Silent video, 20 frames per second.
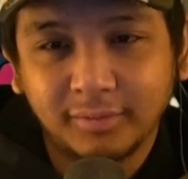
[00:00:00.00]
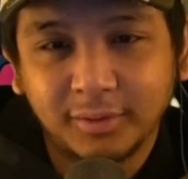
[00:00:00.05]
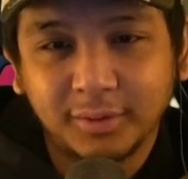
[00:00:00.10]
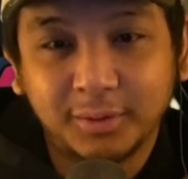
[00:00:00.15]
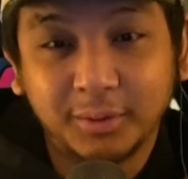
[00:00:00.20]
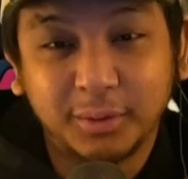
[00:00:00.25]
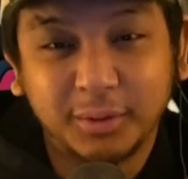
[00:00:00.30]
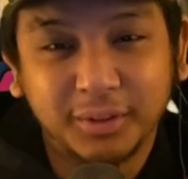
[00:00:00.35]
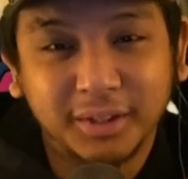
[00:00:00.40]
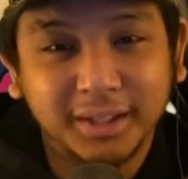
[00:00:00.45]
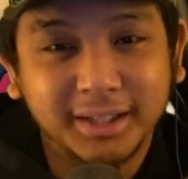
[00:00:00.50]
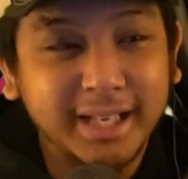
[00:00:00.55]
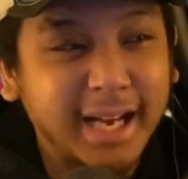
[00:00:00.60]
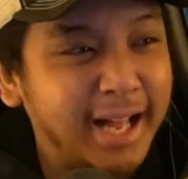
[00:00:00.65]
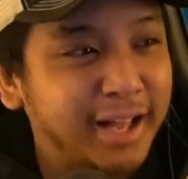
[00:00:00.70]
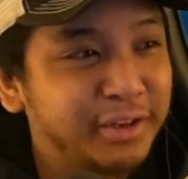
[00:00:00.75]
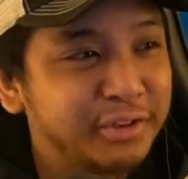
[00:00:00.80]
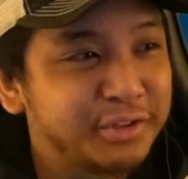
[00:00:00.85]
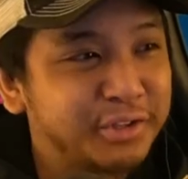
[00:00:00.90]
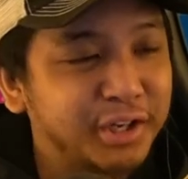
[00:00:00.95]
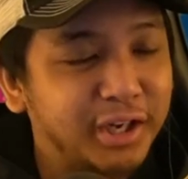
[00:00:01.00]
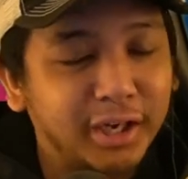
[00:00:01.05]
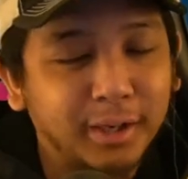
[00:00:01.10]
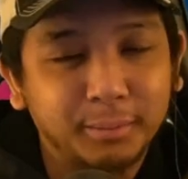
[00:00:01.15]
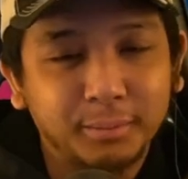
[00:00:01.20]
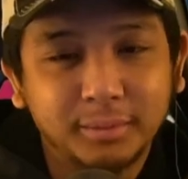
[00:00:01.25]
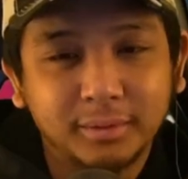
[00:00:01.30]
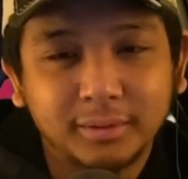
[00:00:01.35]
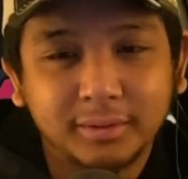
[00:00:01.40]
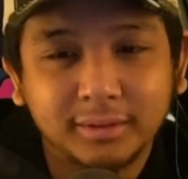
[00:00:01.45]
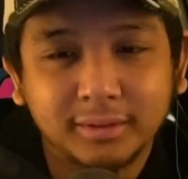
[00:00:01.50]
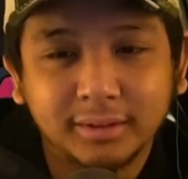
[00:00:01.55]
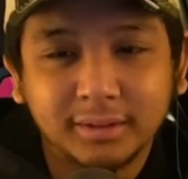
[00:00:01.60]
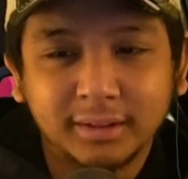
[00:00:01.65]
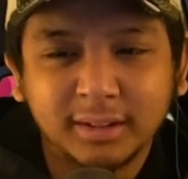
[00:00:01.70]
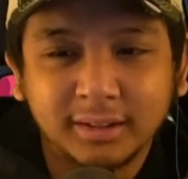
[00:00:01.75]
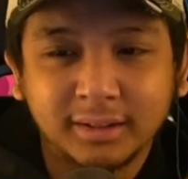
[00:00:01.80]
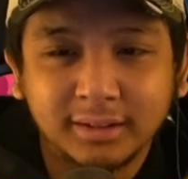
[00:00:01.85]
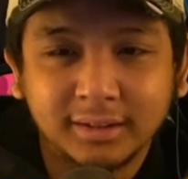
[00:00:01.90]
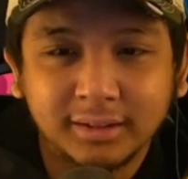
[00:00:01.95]
Cool, a dollar shop.
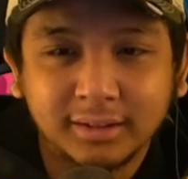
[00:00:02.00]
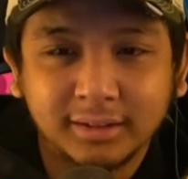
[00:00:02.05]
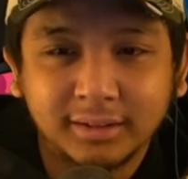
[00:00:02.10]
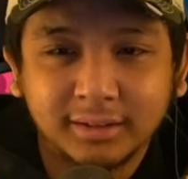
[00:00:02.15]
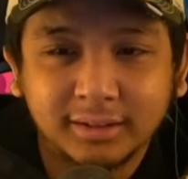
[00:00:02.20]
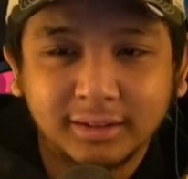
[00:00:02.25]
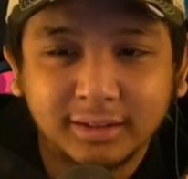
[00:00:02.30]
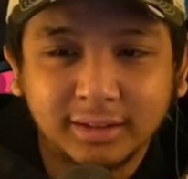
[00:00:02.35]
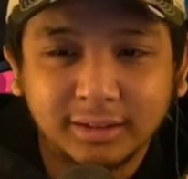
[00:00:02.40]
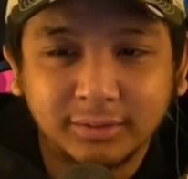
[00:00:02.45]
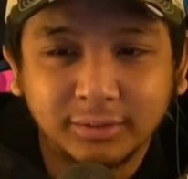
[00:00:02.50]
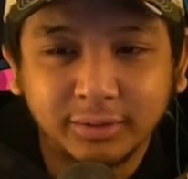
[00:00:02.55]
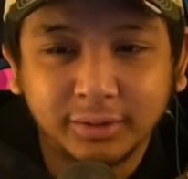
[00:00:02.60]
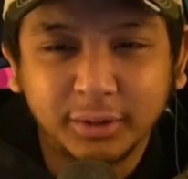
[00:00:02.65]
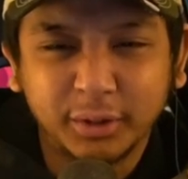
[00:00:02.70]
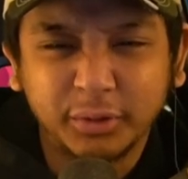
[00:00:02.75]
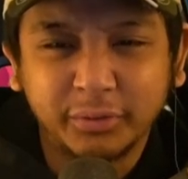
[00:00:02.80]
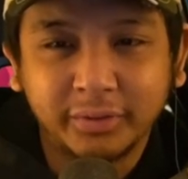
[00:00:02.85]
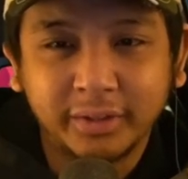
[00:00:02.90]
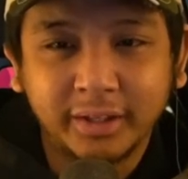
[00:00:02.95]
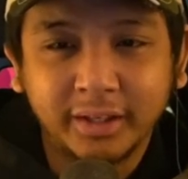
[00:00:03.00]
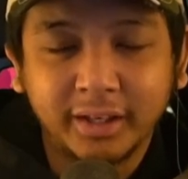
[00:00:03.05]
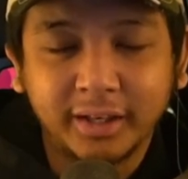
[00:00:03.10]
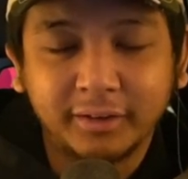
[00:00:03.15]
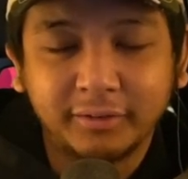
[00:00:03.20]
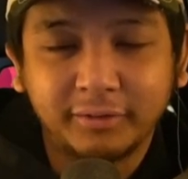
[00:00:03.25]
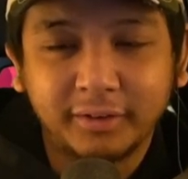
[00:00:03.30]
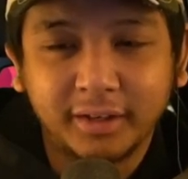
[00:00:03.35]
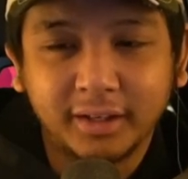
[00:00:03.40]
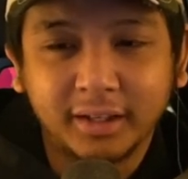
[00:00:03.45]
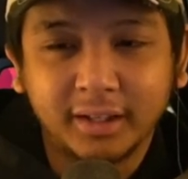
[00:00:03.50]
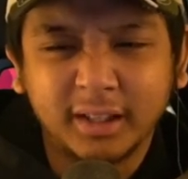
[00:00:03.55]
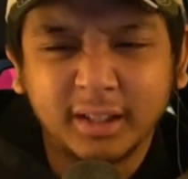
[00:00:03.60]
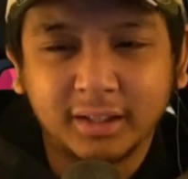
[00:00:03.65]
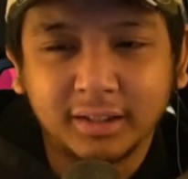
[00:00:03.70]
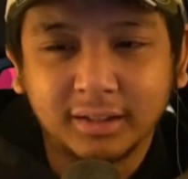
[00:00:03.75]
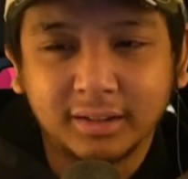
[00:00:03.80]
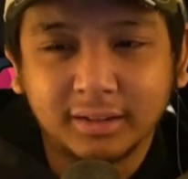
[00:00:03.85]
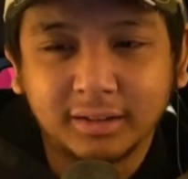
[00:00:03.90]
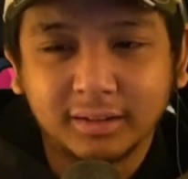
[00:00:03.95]
If only Luffy didn't get
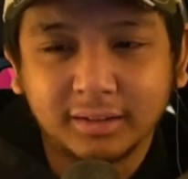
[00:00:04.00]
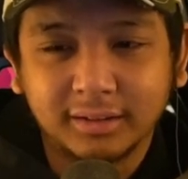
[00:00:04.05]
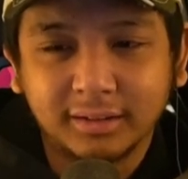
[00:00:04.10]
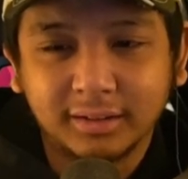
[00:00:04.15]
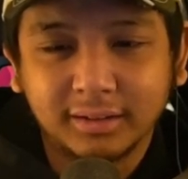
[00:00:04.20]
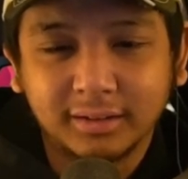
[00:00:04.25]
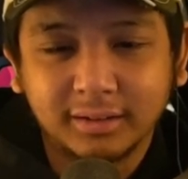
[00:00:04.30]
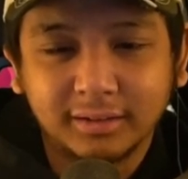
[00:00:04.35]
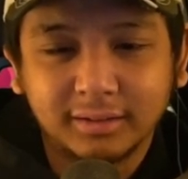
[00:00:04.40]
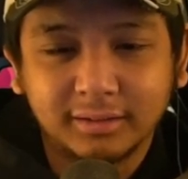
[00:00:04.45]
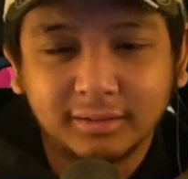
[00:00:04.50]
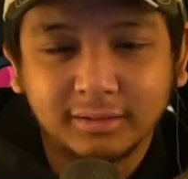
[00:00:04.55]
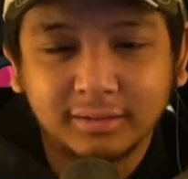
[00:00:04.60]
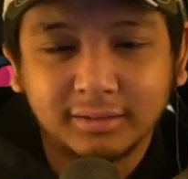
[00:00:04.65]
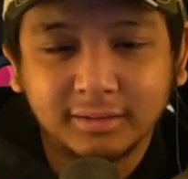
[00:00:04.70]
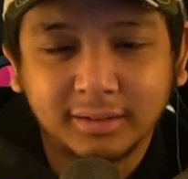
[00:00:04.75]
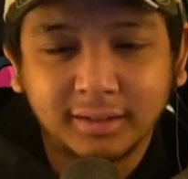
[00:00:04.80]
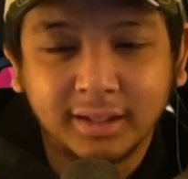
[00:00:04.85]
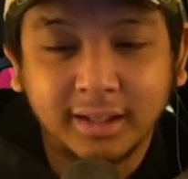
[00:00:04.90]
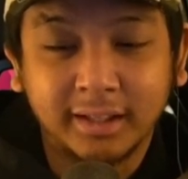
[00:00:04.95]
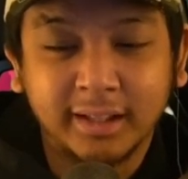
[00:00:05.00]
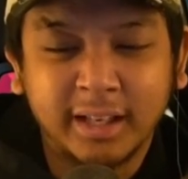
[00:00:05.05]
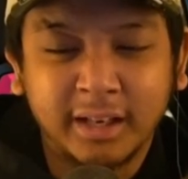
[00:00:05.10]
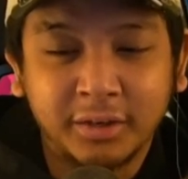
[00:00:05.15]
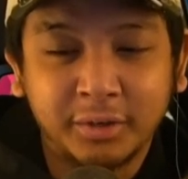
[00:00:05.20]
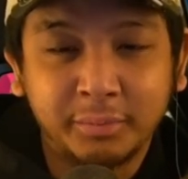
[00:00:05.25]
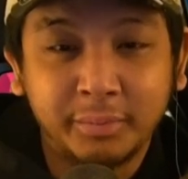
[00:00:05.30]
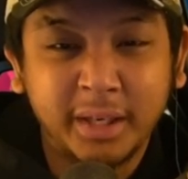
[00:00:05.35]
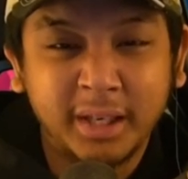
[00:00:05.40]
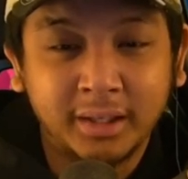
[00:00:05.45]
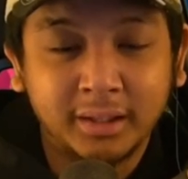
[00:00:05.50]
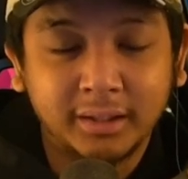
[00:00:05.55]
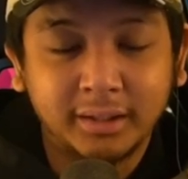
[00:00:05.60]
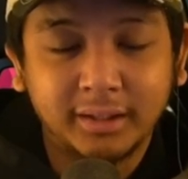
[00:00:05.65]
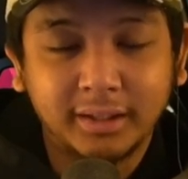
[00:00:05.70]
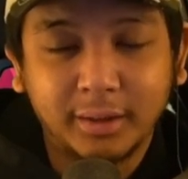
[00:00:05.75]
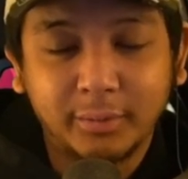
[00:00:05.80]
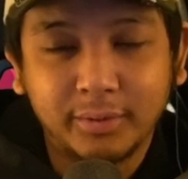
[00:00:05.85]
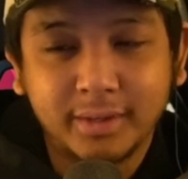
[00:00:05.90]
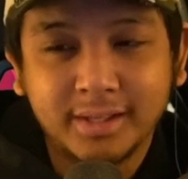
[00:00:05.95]
fucking kicked out immediately,
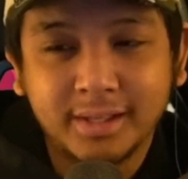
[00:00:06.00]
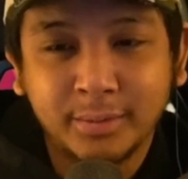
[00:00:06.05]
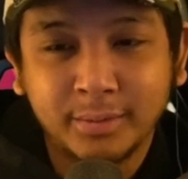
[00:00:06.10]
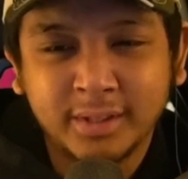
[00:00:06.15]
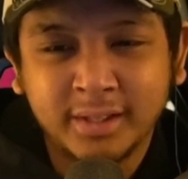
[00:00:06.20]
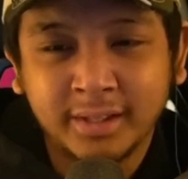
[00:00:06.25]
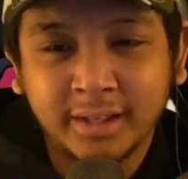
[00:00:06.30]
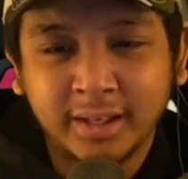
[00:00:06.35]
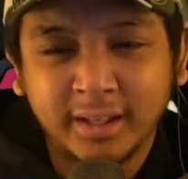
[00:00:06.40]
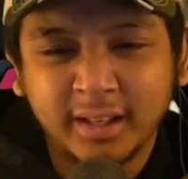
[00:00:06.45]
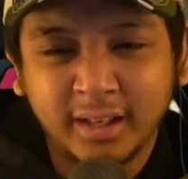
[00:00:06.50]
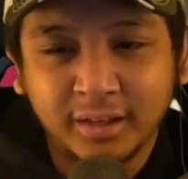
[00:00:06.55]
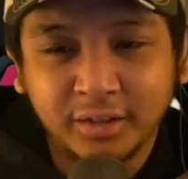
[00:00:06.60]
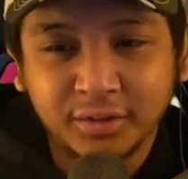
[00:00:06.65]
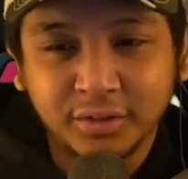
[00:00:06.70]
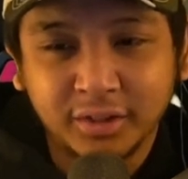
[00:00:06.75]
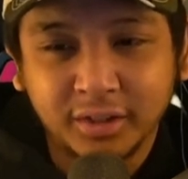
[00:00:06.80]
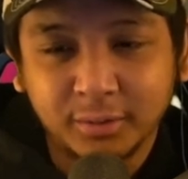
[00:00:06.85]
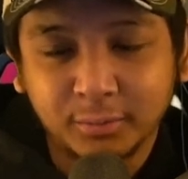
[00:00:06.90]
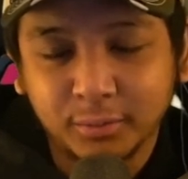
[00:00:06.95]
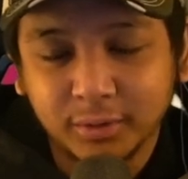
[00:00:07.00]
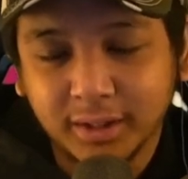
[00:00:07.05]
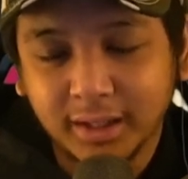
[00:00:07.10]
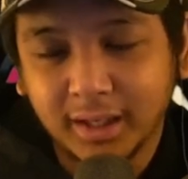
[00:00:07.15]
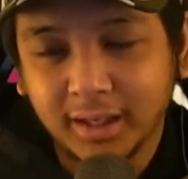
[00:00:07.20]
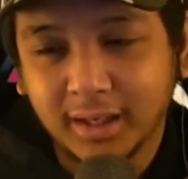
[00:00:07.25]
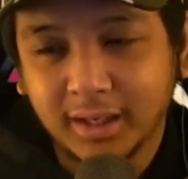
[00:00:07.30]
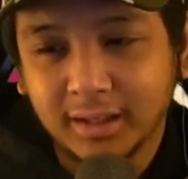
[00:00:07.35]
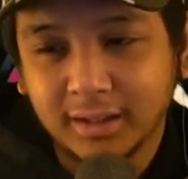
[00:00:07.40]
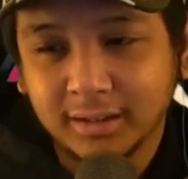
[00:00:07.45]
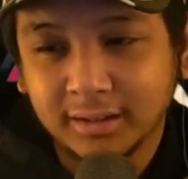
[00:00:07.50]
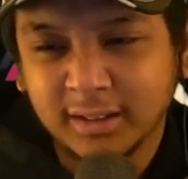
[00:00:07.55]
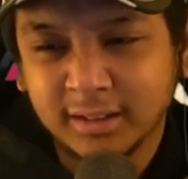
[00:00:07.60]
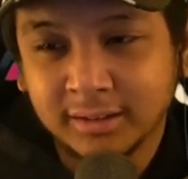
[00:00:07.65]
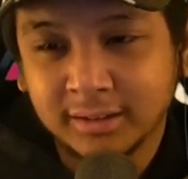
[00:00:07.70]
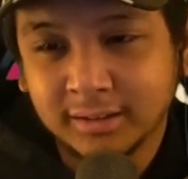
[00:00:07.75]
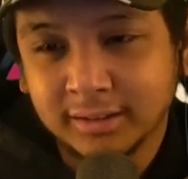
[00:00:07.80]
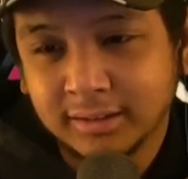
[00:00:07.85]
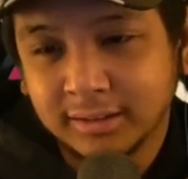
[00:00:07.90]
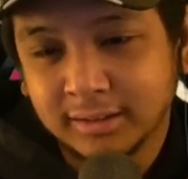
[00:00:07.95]
I want to see what's in that dollar shop. What they got?
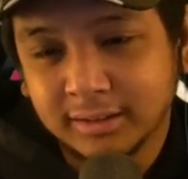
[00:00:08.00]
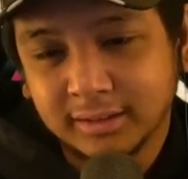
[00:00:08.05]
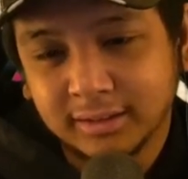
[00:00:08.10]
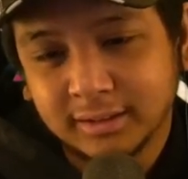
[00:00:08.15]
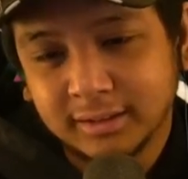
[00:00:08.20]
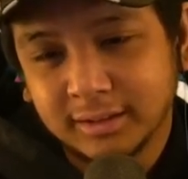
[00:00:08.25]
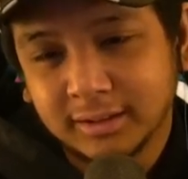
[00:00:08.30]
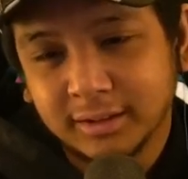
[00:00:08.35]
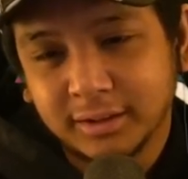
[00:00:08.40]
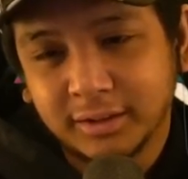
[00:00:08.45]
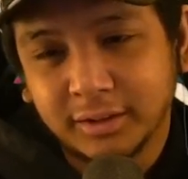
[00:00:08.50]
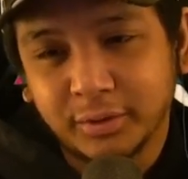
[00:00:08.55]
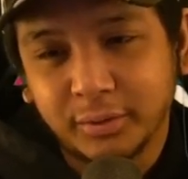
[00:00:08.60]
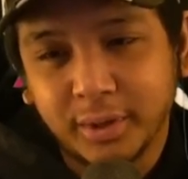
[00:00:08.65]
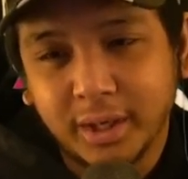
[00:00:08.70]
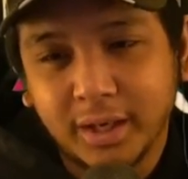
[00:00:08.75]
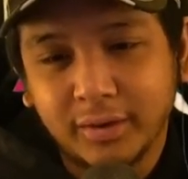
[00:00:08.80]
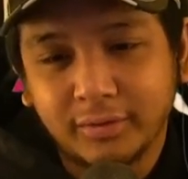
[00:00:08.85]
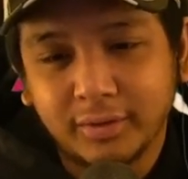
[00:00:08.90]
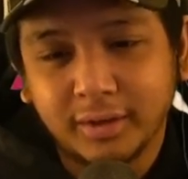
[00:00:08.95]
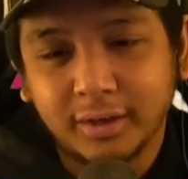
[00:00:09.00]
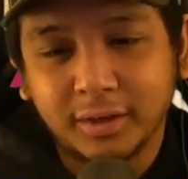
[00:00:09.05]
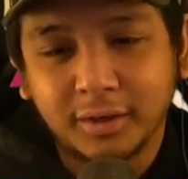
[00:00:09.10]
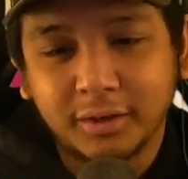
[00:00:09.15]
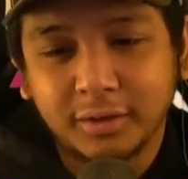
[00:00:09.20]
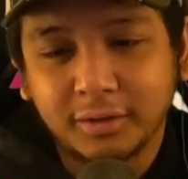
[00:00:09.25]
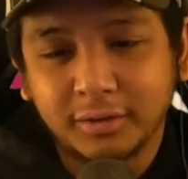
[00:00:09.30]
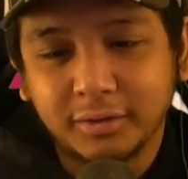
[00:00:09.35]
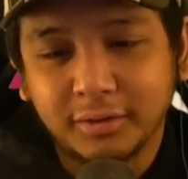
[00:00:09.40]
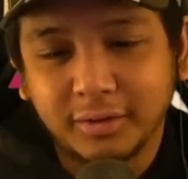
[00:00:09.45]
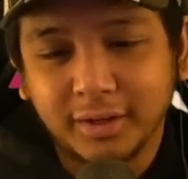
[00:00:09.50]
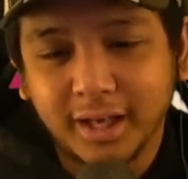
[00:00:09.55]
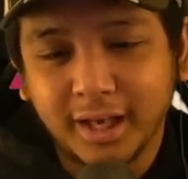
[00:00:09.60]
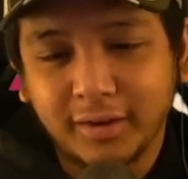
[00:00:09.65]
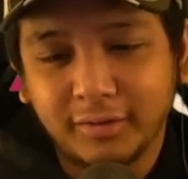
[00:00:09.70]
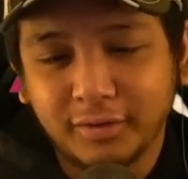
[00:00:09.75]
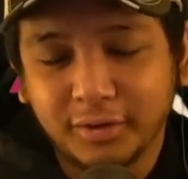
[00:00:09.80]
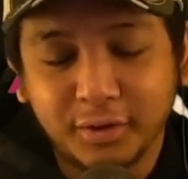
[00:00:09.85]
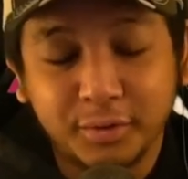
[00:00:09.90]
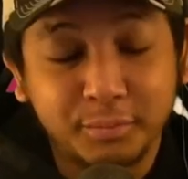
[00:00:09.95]
Do they have a
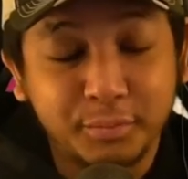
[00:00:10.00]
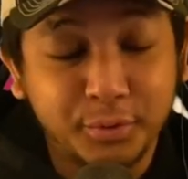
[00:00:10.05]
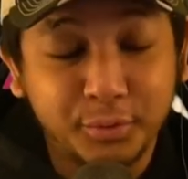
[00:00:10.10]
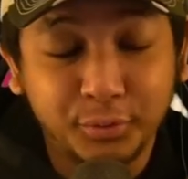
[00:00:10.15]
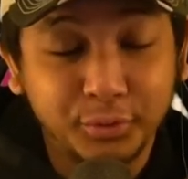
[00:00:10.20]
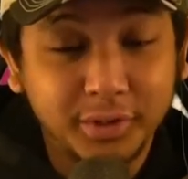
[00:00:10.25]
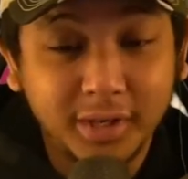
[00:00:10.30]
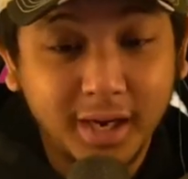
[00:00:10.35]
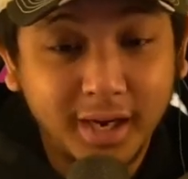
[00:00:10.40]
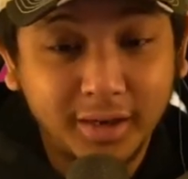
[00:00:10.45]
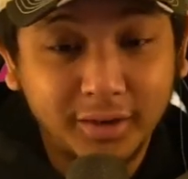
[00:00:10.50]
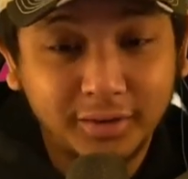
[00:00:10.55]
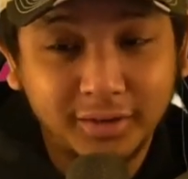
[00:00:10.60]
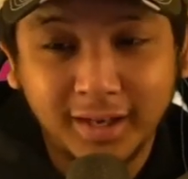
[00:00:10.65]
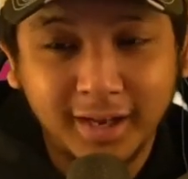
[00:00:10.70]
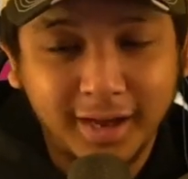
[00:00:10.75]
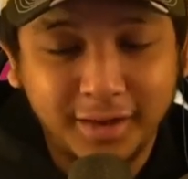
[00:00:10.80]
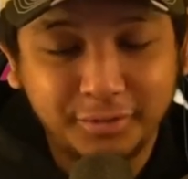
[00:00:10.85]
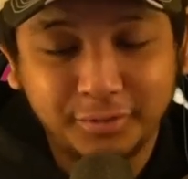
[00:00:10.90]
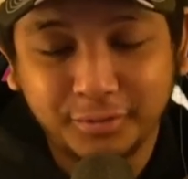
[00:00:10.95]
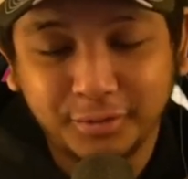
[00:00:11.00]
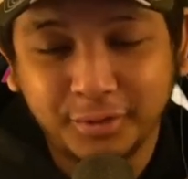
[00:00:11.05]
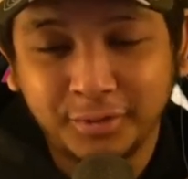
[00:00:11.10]
computer dial? I don't know.